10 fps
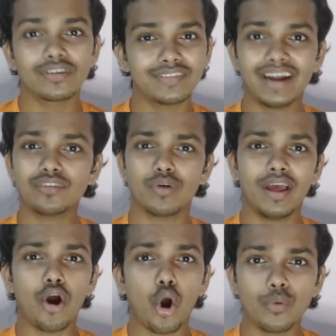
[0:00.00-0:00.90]
So that's
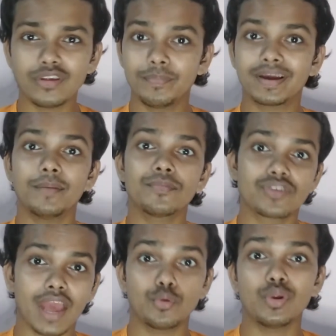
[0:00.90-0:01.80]
why always become
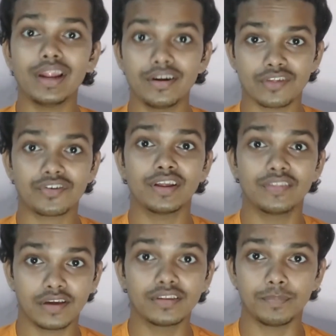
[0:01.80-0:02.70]
genuinely interested
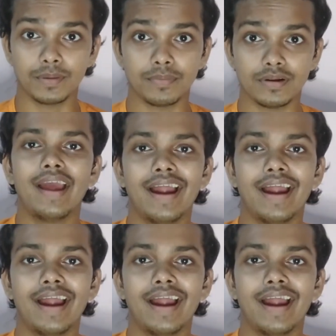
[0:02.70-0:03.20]
in the other people.